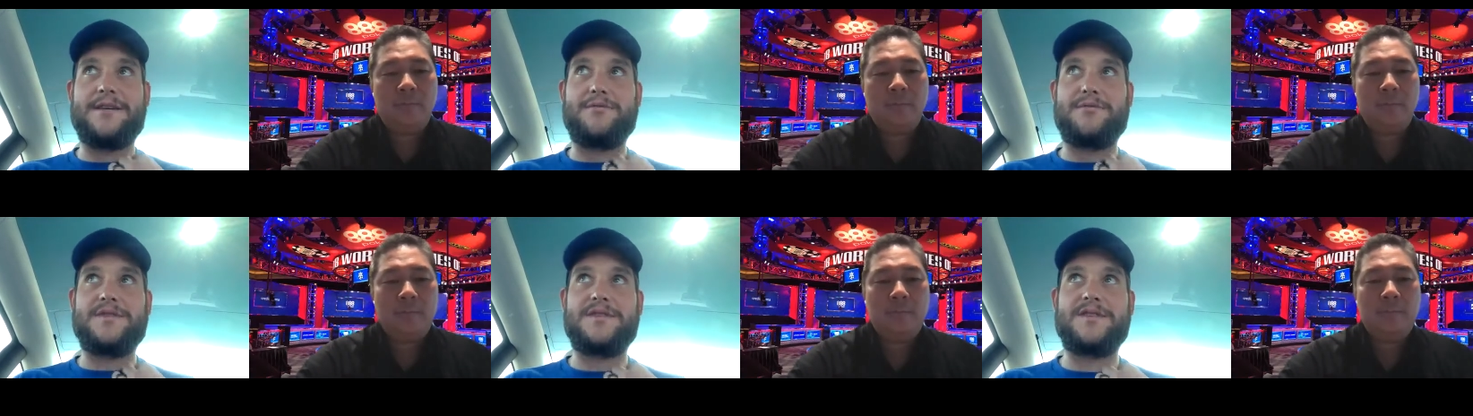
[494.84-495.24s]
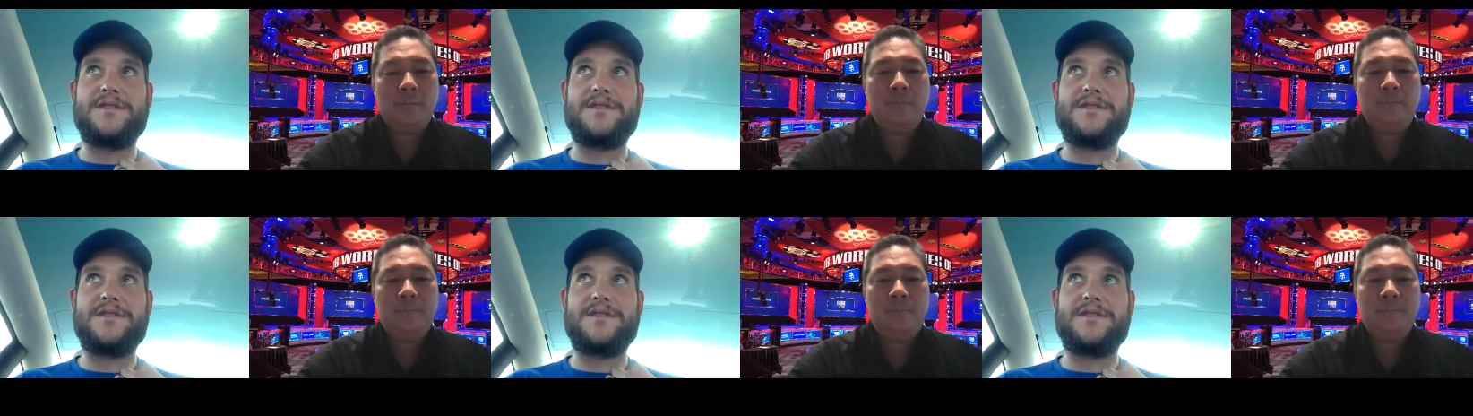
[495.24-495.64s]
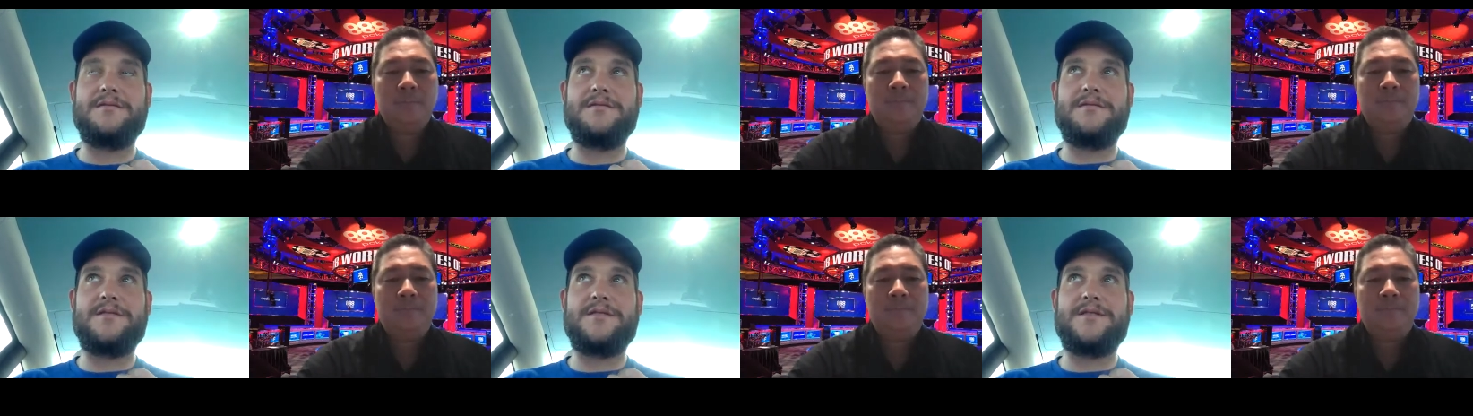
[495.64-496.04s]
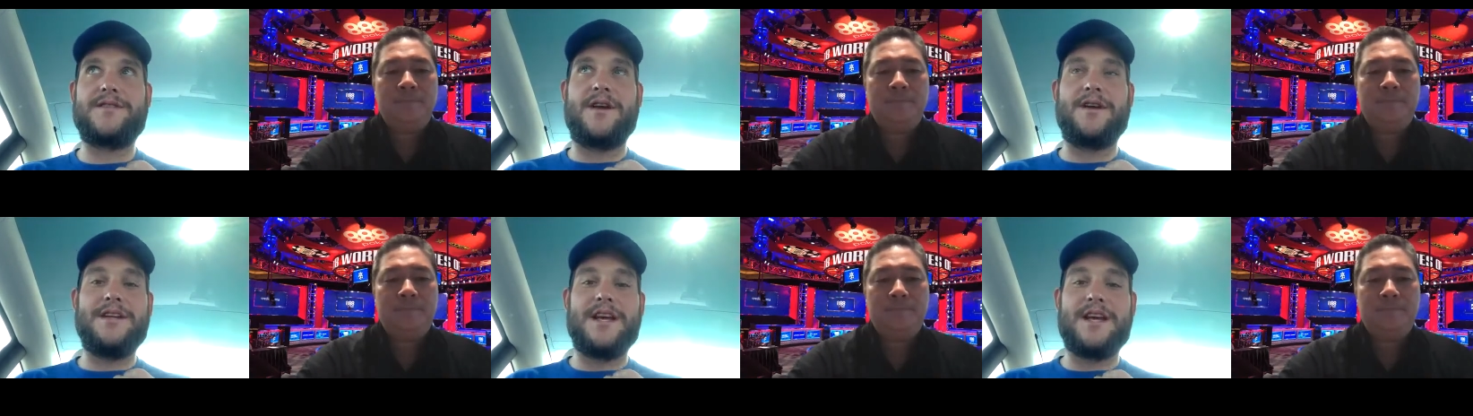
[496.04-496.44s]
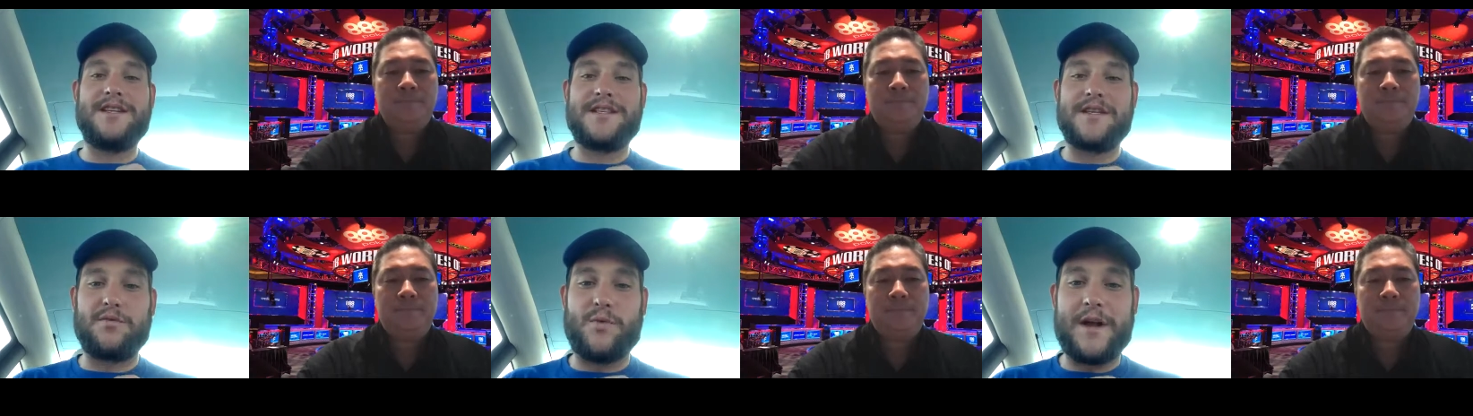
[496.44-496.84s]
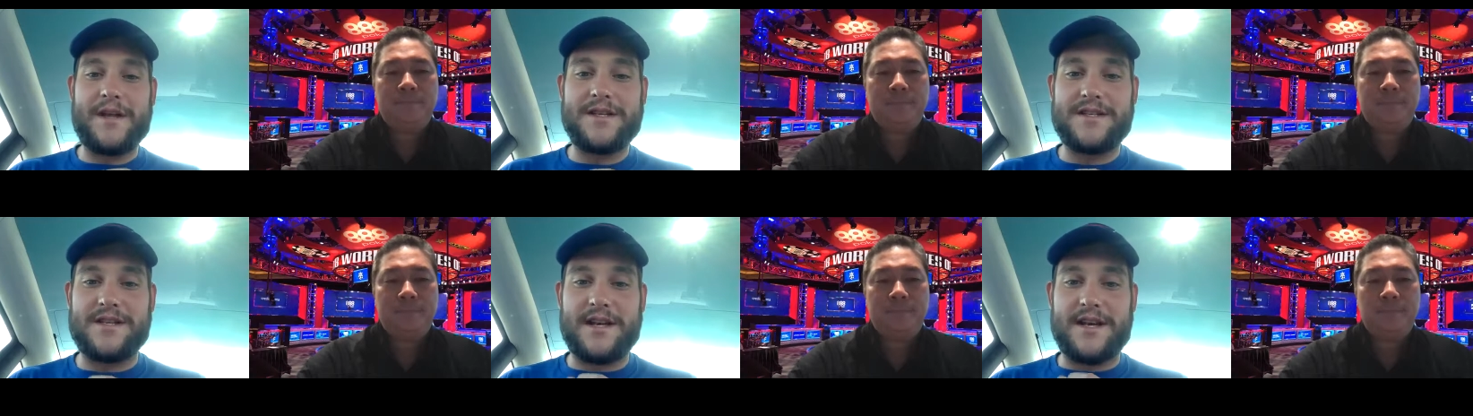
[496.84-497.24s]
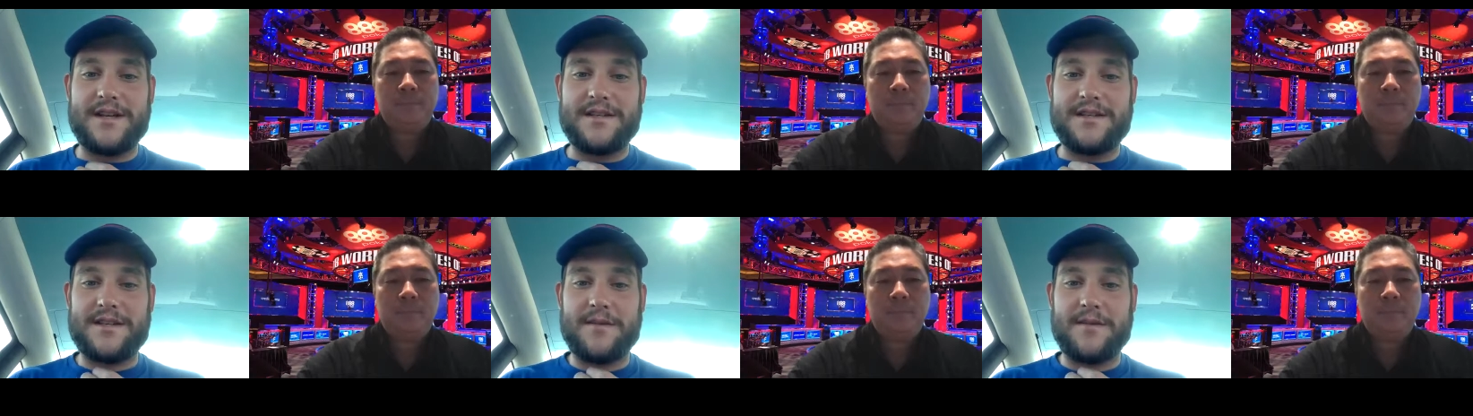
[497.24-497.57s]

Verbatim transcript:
Speaker 1: It was Sundays and Wednesdays.